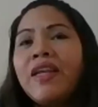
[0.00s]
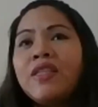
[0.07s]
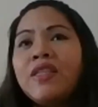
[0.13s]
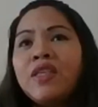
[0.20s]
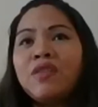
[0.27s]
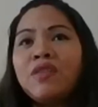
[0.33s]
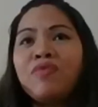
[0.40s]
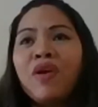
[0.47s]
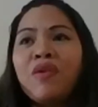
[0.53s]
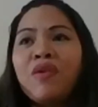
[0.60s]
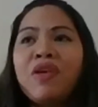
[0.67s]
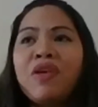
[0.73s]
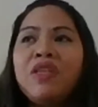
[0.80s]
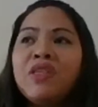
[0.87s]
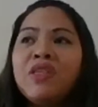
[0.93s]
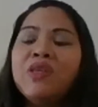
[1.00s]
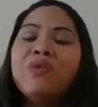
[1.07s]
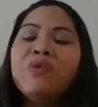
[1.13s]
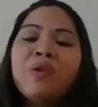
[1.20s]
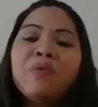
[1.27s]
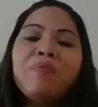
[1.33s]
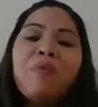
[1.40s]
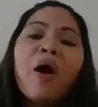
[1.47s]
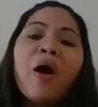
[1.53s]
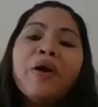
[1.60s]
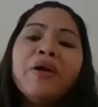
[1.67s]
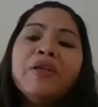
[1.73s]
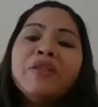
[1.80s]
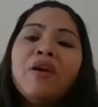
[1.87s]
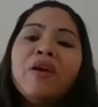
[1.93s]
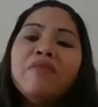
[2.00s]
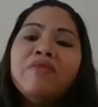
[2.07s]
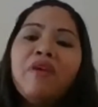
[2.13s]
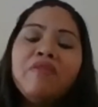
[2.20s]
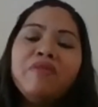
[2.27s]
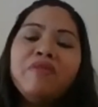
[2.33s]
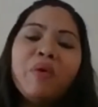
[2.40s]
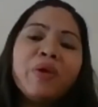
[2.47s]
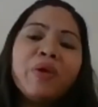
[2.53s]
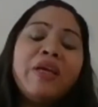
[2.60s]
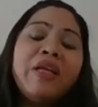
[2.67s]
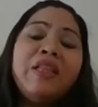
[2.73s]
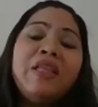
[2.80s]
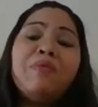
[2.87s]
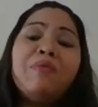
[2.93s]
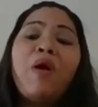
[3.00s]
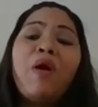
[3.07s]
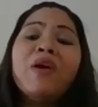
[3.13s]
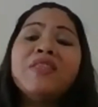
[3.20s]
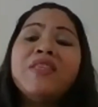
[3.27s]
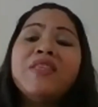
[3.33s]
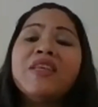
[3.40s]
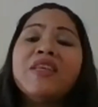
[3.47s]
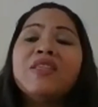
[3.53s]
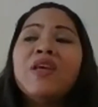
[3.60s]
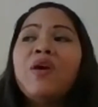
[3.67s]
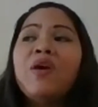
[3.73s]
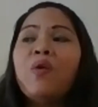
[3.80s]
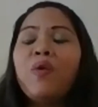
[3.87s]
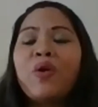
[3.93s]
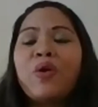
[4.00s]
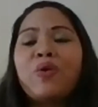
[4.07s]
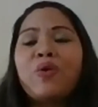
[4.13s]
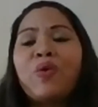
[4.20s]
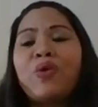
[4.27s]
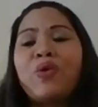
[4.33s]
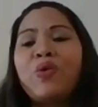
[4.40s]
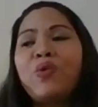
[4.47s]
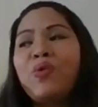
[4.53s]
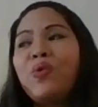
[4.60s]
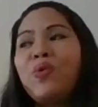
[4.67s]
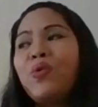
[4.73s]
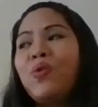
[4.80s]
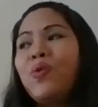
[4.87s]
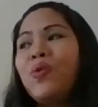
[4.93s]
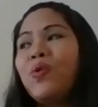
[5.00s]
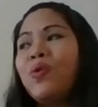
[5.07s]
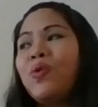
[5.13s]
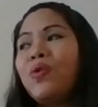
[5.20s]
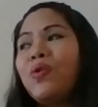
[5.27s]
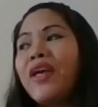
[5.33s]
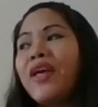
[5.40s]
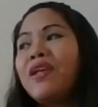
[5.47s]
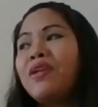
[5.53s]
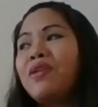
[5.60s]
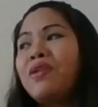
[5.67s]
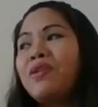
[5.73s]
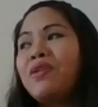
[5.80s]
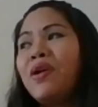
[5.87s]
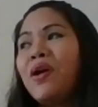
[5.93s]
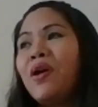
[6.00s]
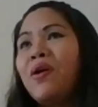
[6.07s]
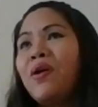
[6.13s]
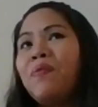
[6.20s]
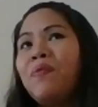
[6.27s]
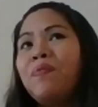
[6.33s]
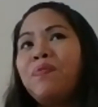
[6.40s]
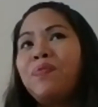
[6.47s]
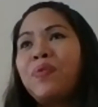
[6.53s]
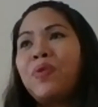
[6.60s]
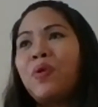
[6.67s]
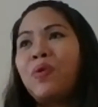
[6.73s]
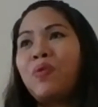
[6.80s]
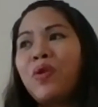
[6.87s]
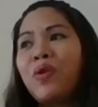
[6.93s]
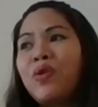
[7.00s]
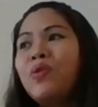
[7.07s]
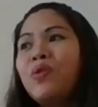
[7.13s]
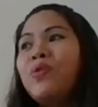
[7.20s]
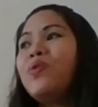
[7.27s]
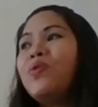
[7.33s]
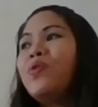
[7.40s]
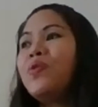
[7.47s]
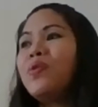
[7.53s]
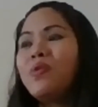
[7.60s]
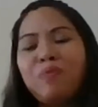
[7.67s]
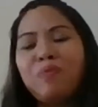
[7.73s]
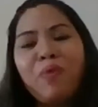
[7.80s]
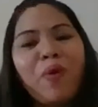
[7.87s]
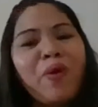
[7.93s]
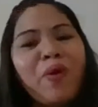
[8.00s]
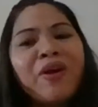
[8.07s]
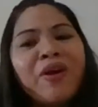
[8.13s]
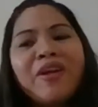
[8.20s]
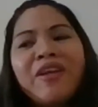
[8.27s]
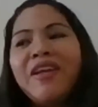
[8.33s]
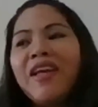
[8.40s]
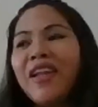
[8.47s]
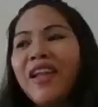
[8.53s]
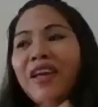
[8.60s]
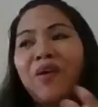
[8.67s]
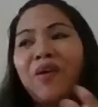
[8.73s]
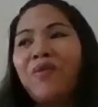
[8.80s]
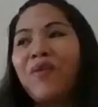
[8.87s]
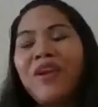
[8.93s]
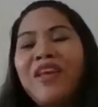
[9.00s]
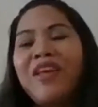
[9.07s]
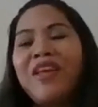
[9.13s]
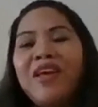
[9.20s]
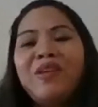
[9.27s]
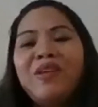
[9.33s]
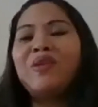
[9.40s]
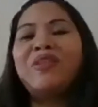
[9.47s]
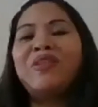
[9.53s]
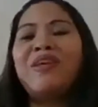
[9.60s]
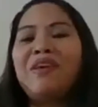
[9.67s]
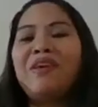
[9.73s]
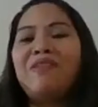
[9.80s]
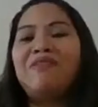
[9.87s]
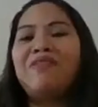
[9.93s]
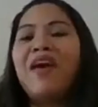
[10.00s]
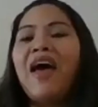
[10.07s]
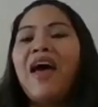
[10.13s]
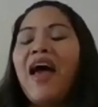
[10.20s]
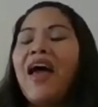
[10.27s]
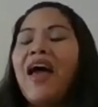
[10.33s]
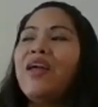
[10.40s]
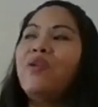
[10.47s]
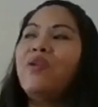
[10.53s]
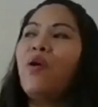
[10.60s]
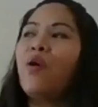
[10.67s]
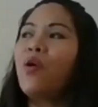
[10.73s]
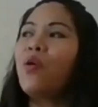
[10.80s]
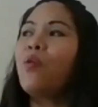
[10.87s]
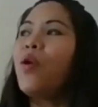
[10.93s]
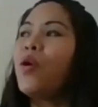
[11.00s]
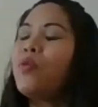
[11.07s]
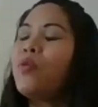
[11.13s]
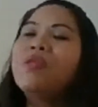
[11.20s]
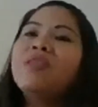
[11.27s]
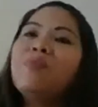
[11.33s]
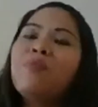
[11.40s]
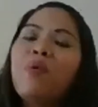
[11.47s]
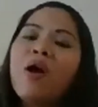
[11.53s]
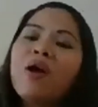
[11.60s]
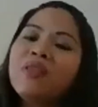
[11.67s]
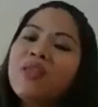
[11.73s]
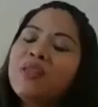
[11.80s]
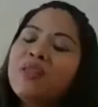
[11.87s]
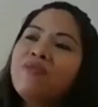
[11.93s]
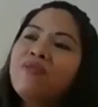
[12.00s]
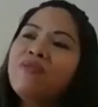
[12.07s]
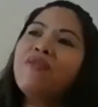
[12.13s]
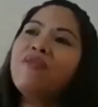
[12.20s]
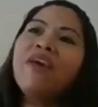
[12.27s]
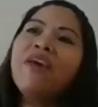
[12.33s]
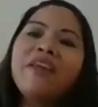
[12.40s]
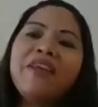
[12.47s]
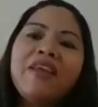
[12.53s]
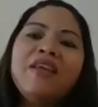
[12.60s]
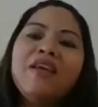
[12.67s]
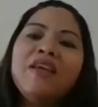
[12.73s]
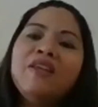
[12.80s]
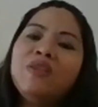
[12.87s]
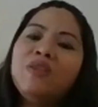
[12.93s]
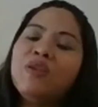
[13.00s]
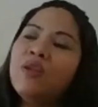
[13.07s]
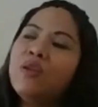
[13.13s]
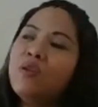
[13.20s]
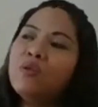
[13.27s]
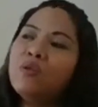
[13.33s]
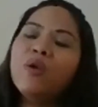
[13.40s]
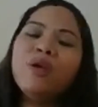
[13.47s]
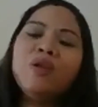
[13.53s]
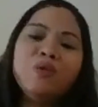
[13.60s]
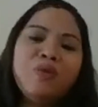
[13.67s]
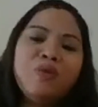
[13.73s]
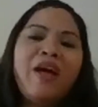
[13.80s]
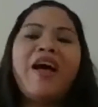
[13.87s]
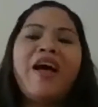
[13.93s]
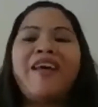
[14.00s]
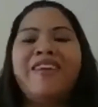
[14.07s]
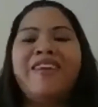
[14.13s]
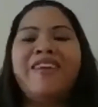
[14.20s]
is very integral part of your healing process. Were you like um, were you born like already intuitive, and or what was the process of getting into that?